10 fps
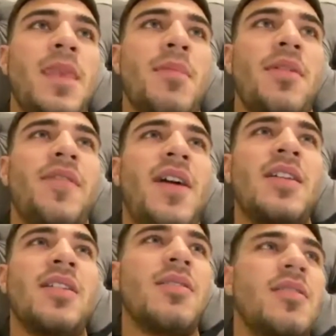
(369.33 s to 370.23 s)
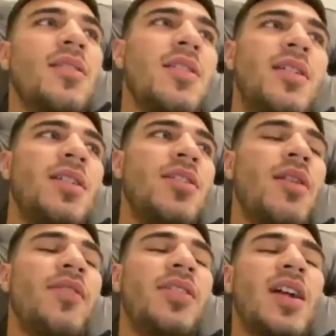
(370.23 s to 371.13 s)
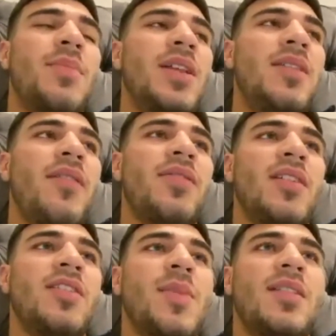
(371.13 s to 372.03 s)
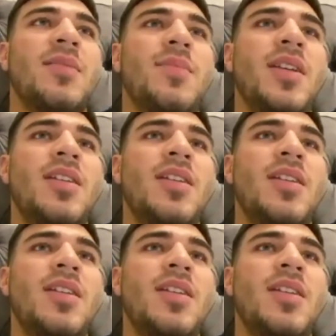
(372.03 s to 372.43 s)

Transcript: My fight, you know, everything, I believe everything's meant to be.